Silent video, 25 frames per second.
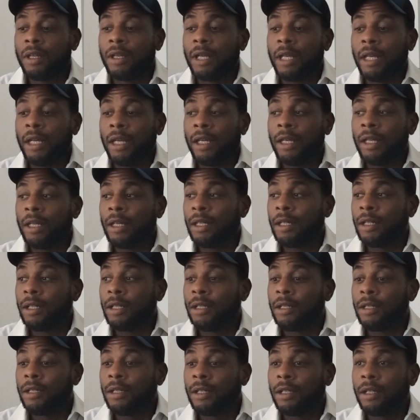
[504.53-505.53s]

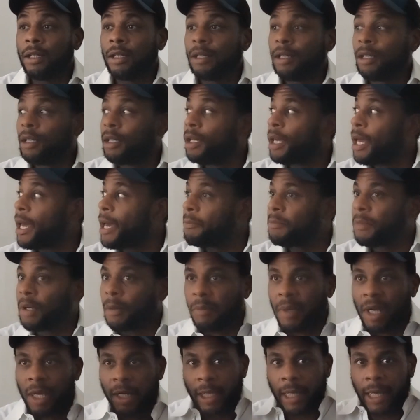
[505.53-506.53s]
and uh, had my
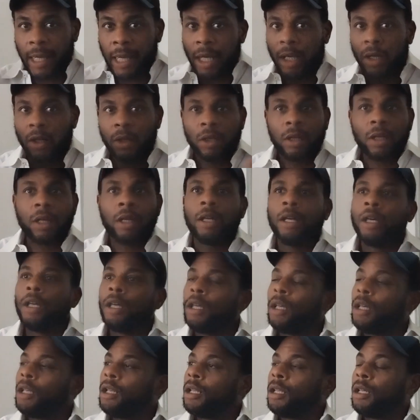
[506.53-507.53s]
MAGA hat on.
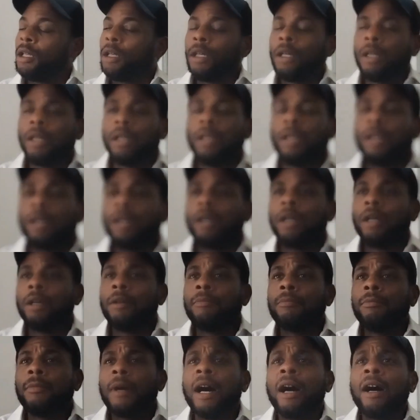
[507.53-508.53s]
And
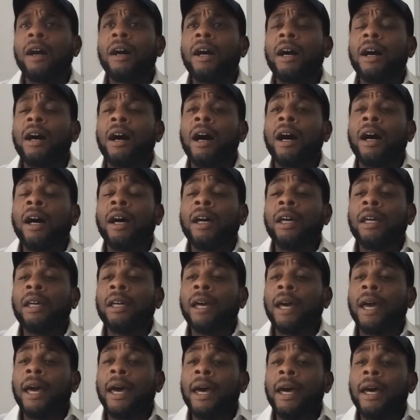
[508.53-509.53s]
um, I, I
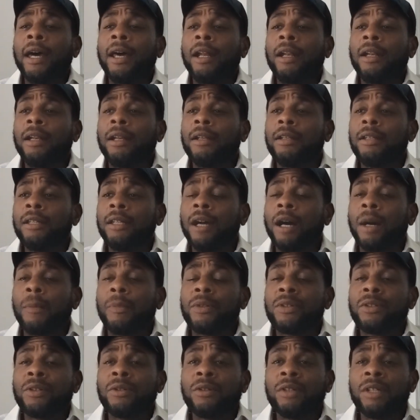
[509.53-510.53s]
had the
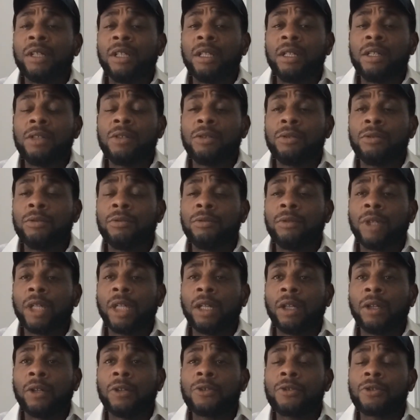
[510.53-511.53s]
opportunity to
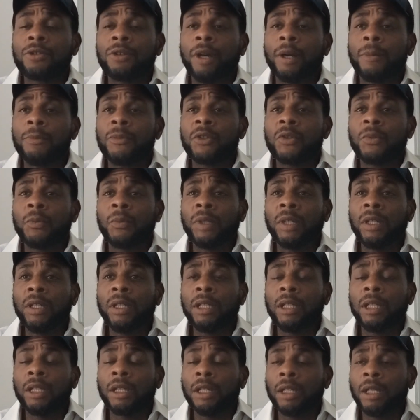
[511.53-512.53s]
hear Trump
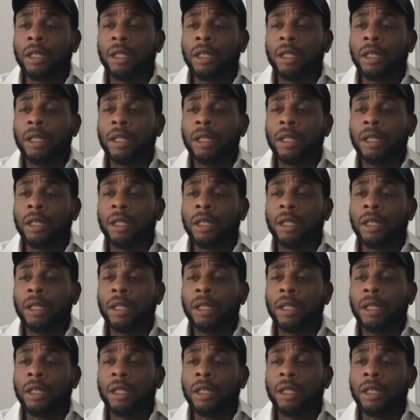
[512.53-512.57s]
speak